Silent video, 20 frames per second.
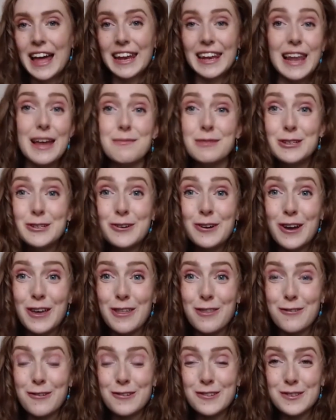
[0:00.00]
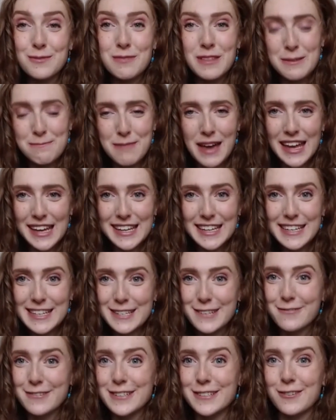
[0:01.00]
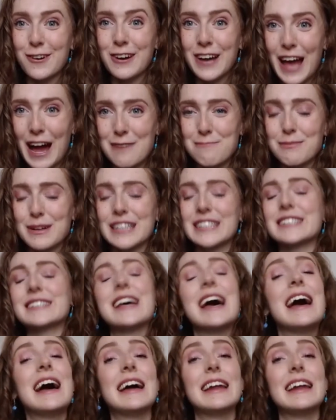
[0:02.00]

Let me talk you through some of the main eateries on campus.